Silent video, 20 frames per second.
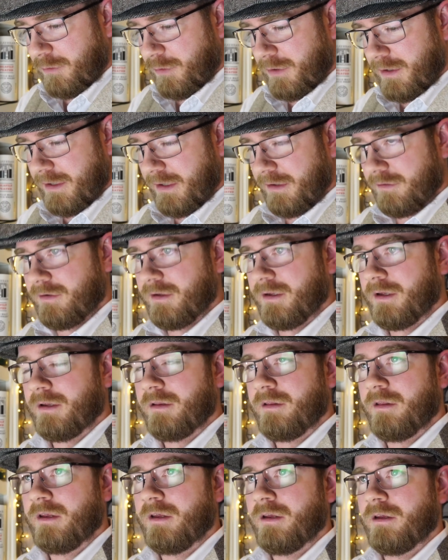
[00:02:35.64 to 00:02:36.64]
looking actually
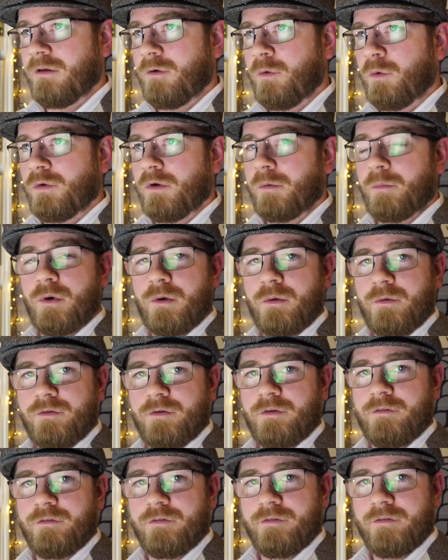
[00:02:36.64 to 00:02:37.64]
at the older bottles
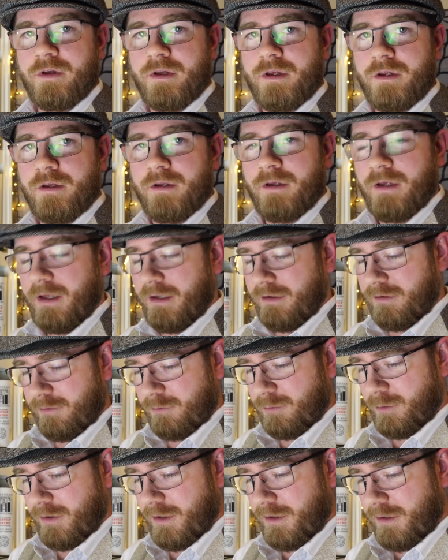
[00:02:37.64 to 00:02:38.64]
of
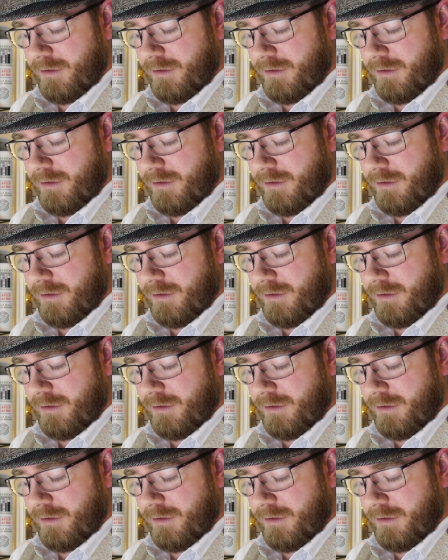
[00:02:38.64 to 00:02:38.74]
Antiquary,